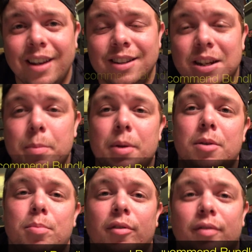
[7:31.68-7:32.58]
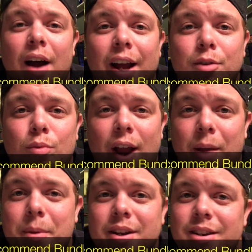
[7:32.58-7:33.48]
Is going to be to provide
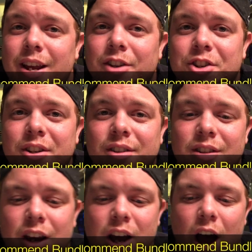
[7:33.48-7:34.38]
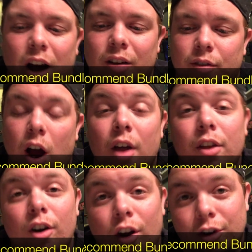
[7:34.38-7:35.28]
recommendations of
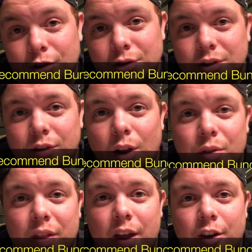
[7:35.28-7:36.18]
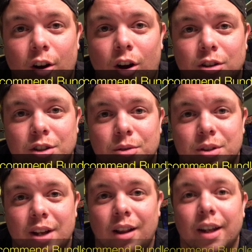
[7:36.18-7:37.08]
other articles of clothing that you're also
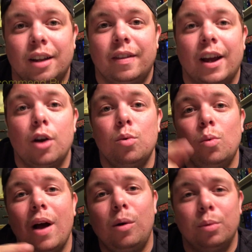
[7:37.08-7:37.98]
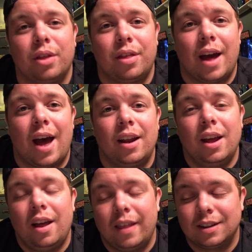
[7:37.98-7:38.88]
selling that go well with
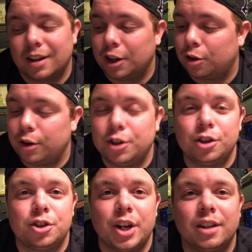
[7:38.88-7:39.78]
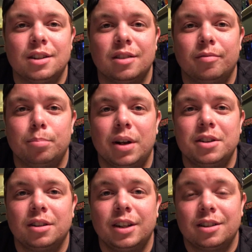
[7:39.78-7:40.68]
that. That's going to increase your chances of
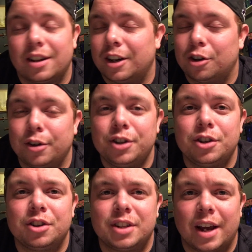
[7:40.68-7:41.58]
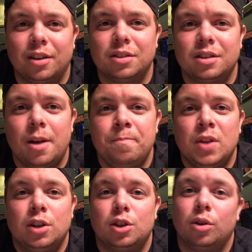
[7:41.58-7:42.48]
bundling. It's going to increase your sales.
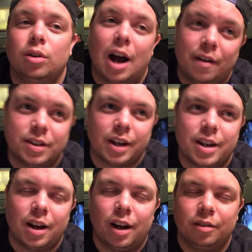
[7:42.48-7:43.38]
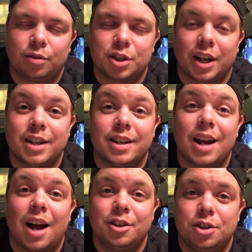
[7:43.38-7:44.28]
So obviously, unfortunately, I did
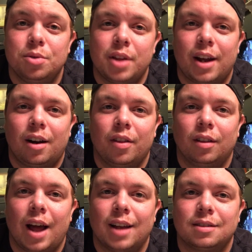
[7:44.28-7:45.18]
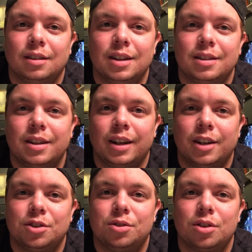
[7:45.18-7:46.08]
not do that on the last listing,
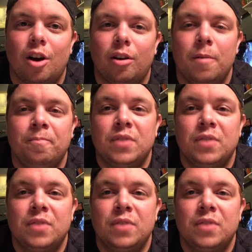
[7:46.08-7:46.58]
as you saw.